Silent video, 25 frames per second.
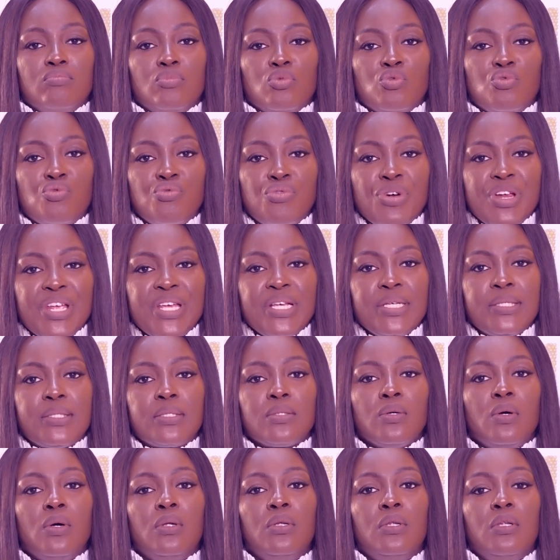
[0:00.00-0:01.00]

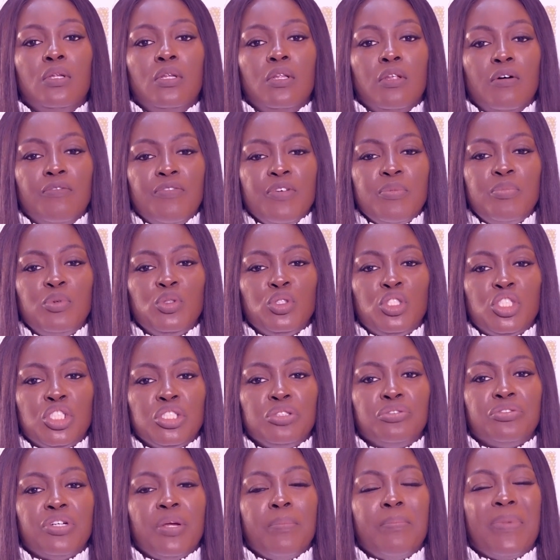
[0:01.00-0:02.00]
raise unlovable
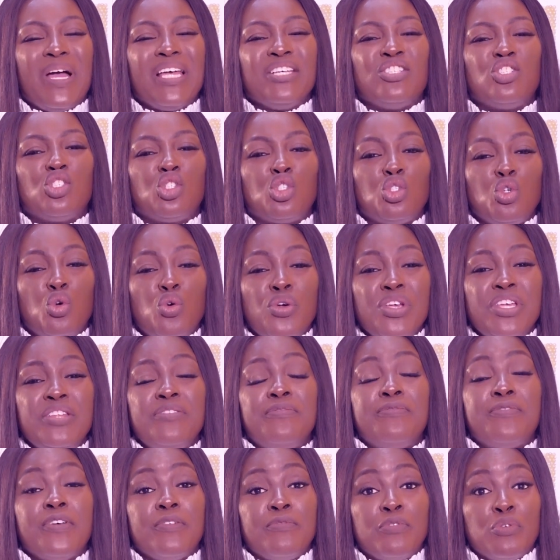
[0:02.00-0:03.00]
children by
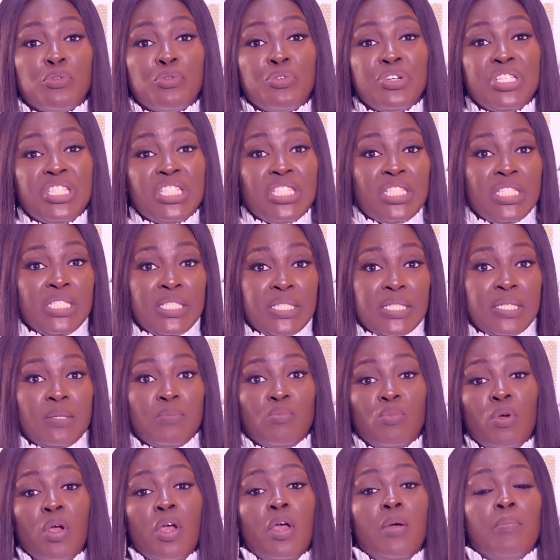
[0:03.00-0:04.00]
showing
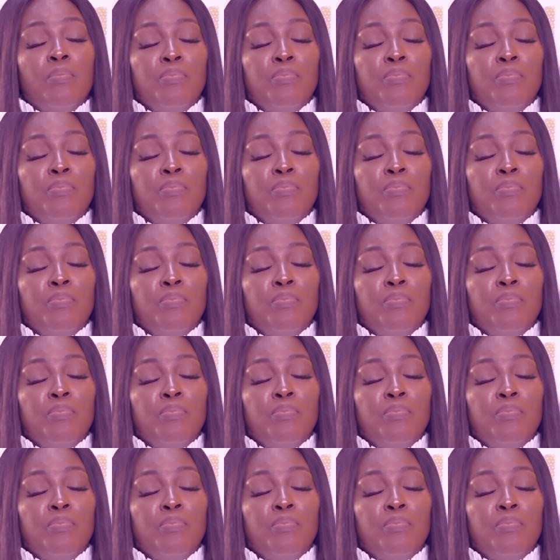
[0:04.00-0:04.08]
favoritism